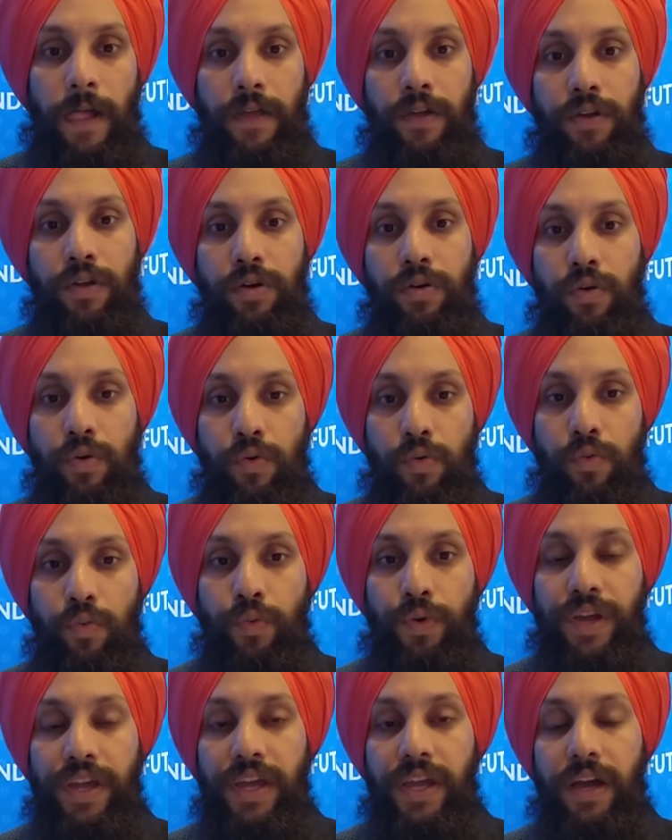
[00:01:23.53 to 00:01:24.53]
you know
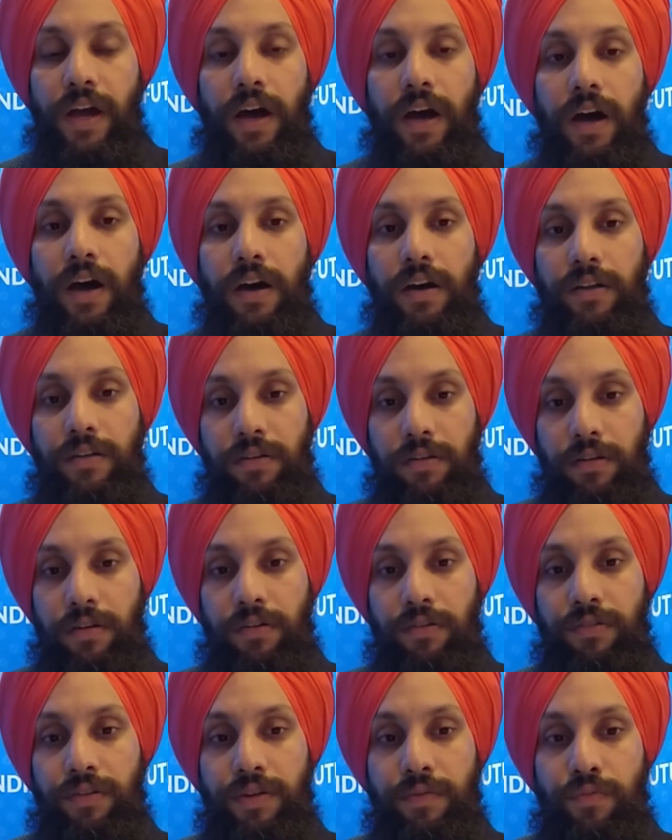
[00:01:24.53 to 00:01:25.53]
we are
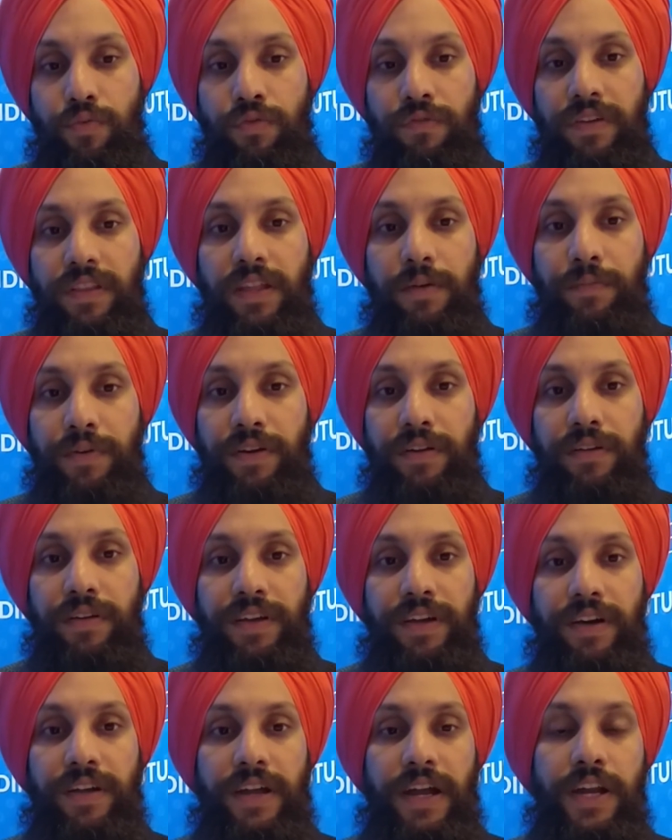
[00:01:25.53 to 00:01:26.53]
removing the middle
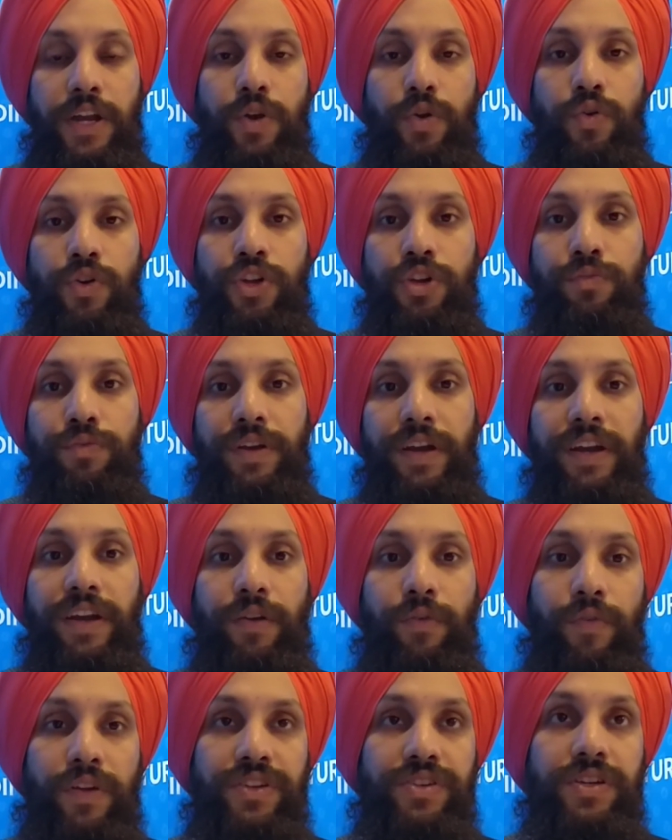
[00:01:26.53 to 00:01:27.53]
layer and no human
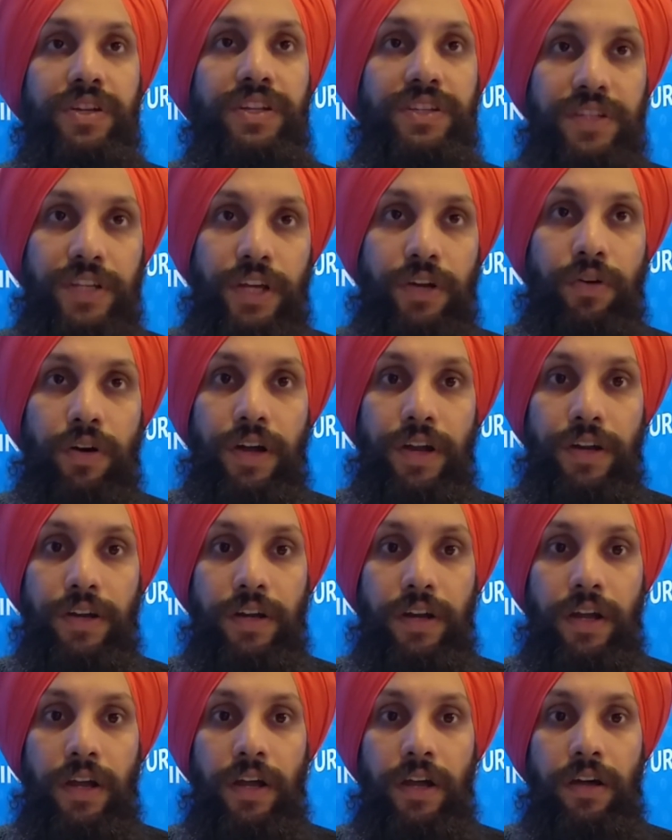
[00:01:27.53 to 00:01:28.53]
intervention is required
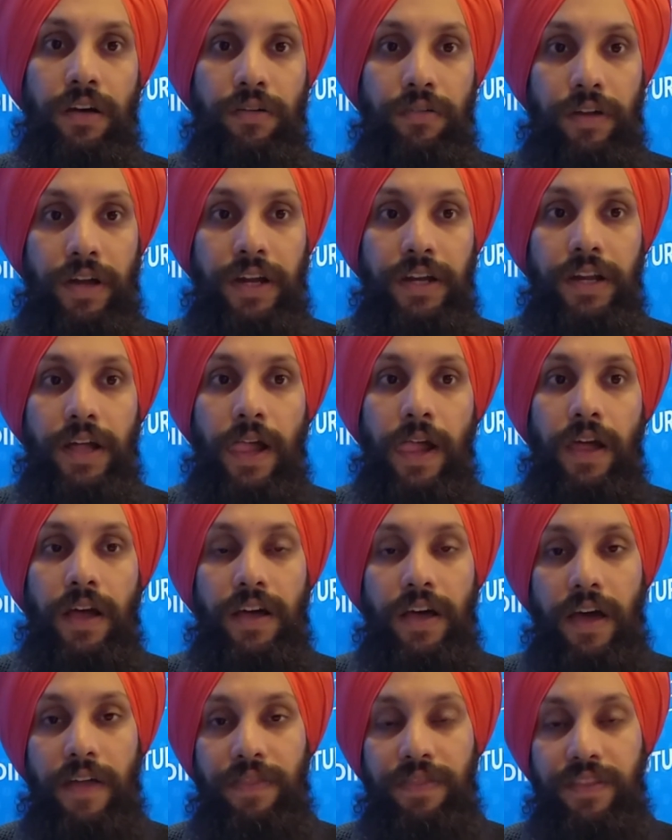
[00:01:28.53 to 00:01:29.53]
right
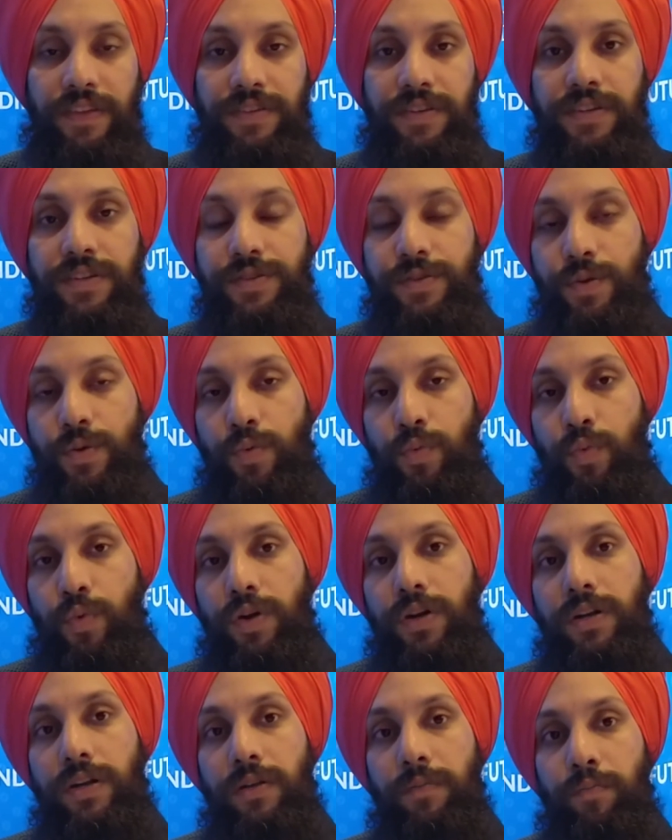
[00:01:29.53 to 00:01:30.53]
and this is
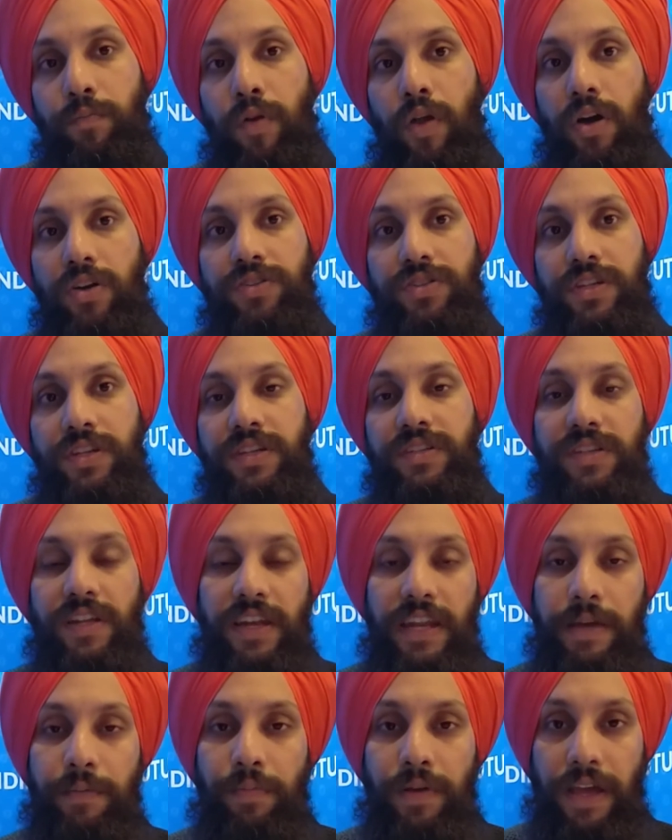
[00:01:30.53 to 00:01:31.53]
what blockchain is
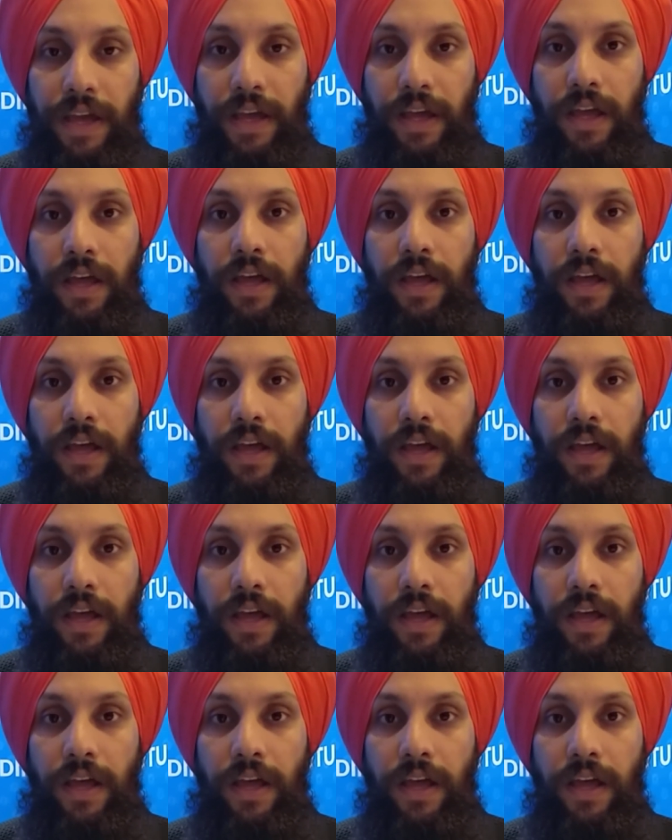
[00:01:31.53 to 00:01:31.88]
enabling